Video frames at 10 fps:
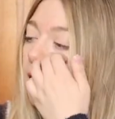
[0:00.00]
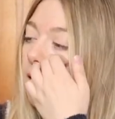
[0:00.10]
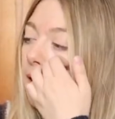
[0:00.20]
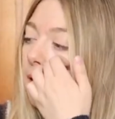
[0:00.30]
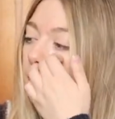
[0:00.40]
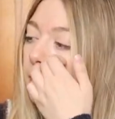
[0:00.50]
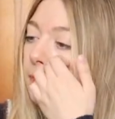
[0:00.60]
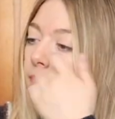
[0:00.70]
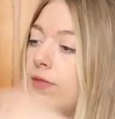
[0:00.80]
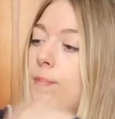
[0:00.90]

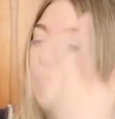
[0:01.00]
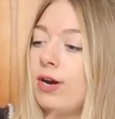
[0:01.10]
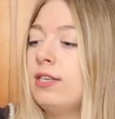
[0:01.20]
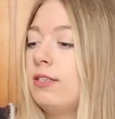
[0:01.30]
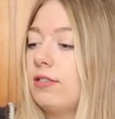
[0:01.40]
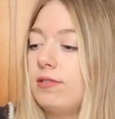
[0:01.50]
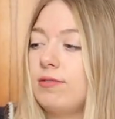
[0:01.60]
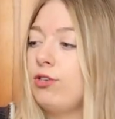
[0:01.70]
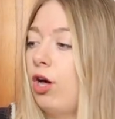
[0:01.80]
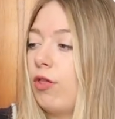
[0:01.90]
The print,
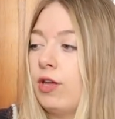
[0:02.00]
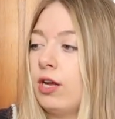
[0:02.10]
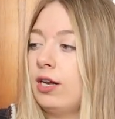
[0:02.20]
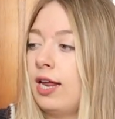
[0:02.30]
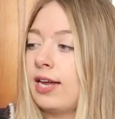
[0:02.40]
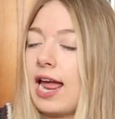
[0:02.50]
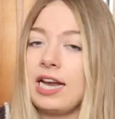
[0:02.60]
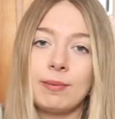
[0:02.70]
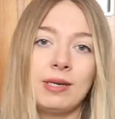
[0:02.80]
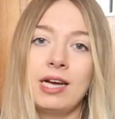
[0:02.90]
nothing like
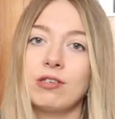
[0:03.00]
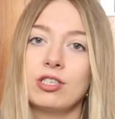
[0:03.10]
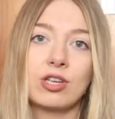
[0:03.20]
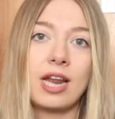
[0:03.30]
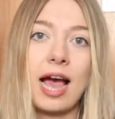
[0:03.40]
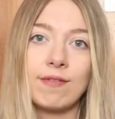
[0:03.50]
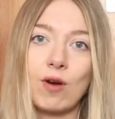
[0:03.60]
anybody else is gonna have